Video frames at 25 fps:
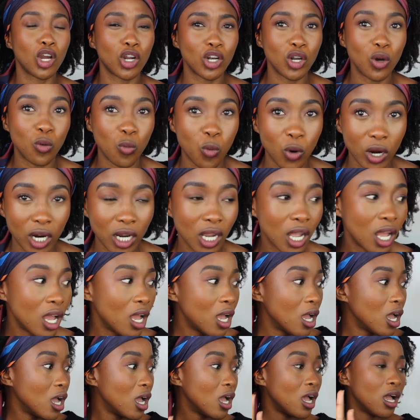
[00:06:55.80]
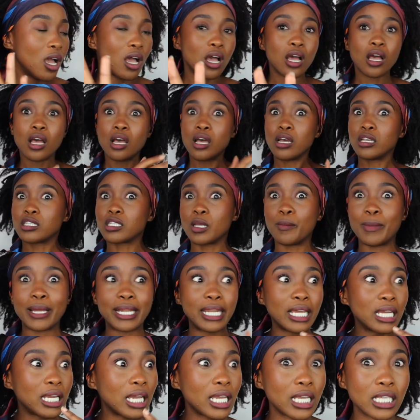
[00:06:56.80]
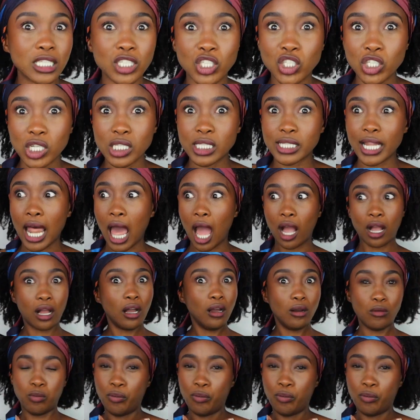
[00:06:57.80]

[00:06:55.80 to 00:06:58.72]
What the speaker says: going to work. So my nigga is just like